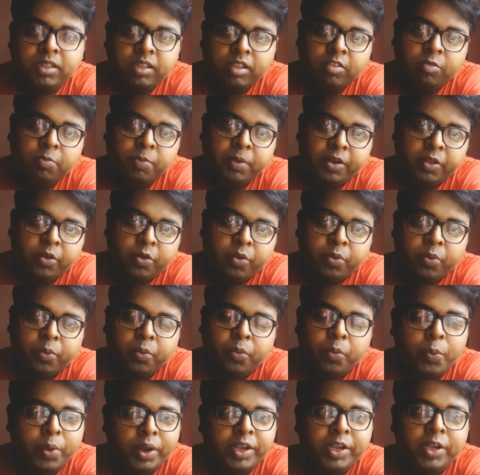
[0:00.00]
But this
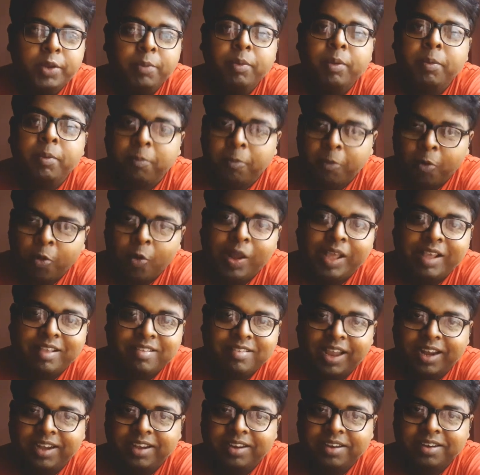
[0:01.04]
video going to be
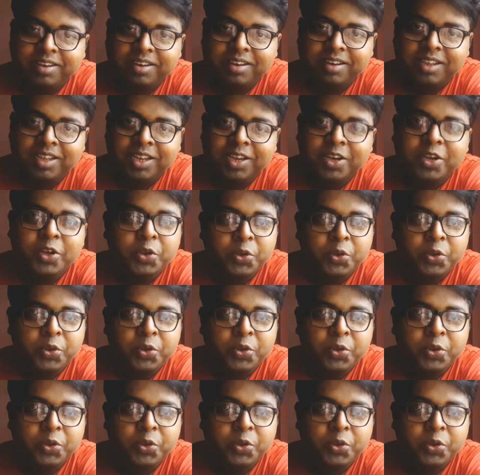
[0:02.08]
more excited.